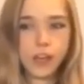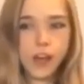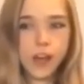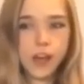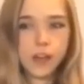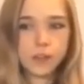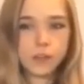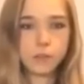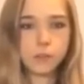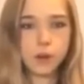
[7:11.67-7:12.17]

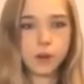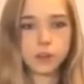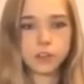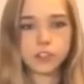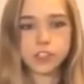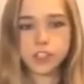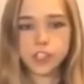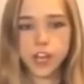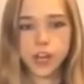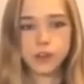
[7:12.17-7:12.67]
the
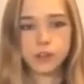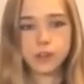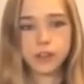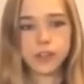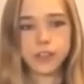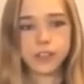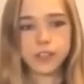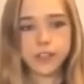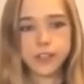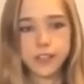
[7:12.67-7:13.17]
most genuine
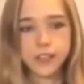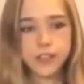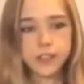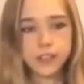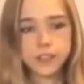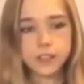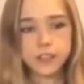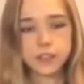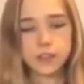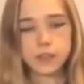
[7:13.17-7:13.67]
and
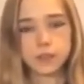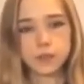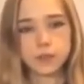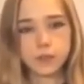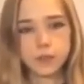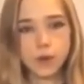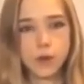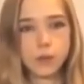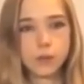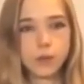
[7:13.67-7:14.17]
innocent
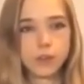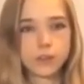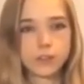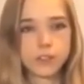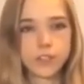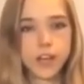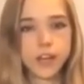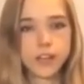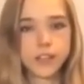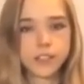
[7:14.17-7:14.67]
form of
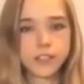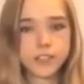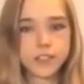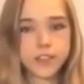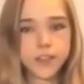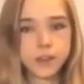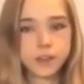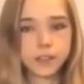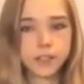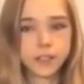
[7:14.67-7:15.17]
science
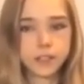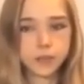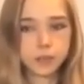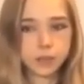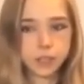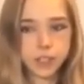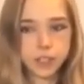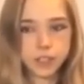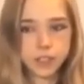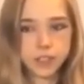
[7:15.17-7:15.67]
there is,
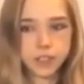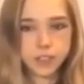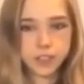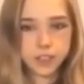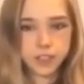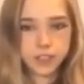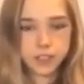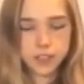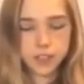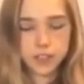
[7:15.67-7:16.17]
which is
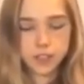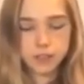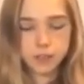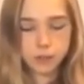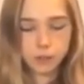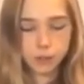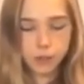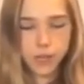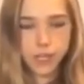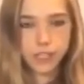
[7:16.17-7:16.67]
just
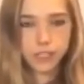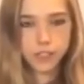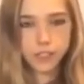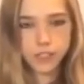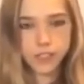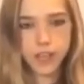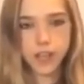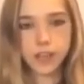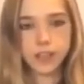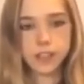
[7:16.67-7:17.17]
real
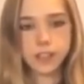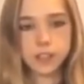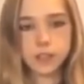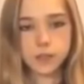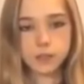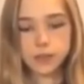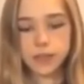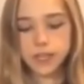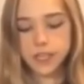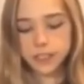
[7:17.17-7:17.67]
science,
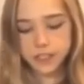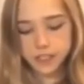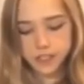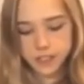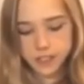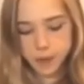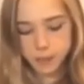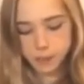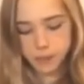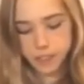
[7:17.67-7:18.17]
real
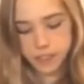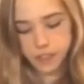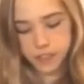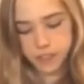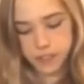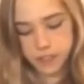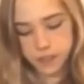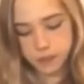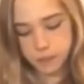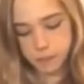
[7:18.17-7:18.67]

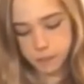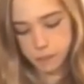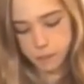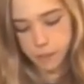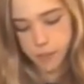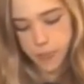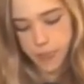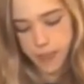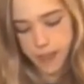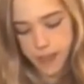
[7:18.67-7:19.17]
skepticism.
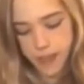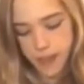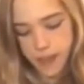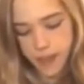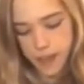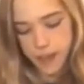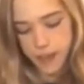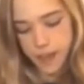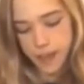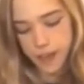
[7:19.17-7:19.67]

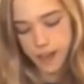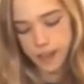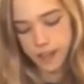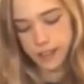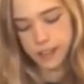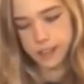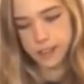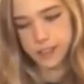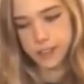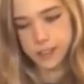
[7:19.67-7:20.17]

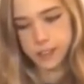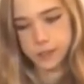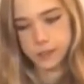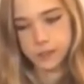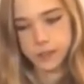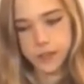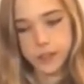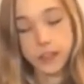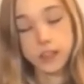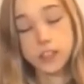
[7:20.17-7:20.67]
And
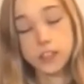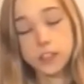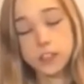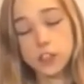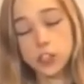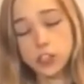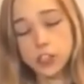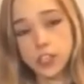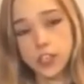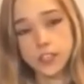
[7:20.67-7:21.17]
that is
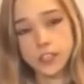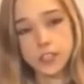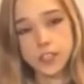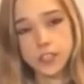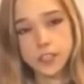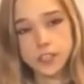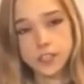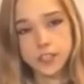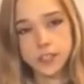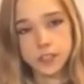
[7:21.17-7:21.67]
not just an
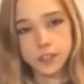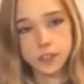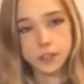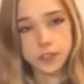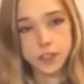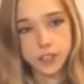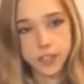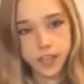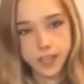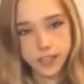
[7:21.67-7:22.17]
insult to
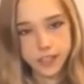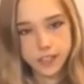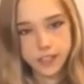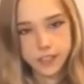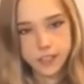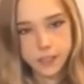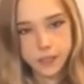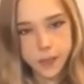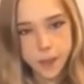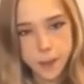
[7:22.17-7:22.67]

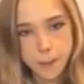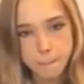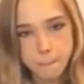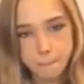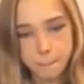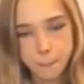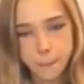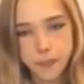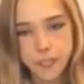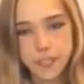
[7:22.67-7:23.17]
science,
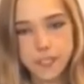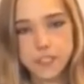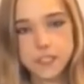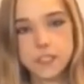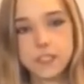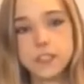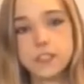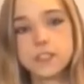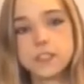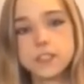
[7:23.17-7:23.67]
that is an
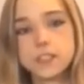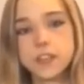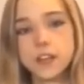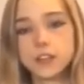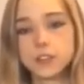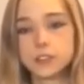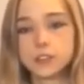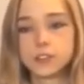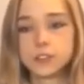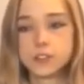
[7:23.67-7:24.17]

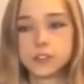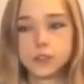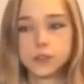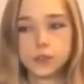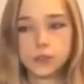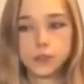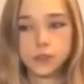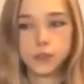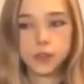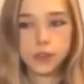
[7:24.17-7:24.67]
insult
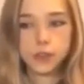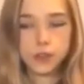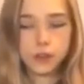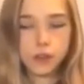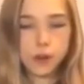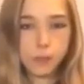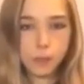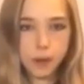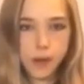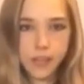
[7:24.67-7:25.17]
to the
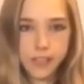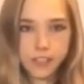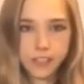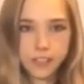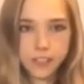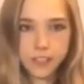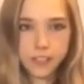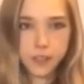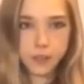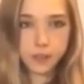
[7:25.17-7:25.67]

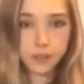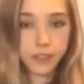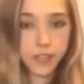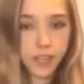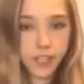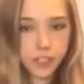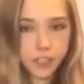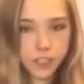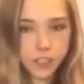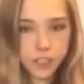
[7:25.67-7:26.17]
complexity of
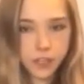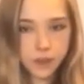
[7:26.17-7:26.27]
nature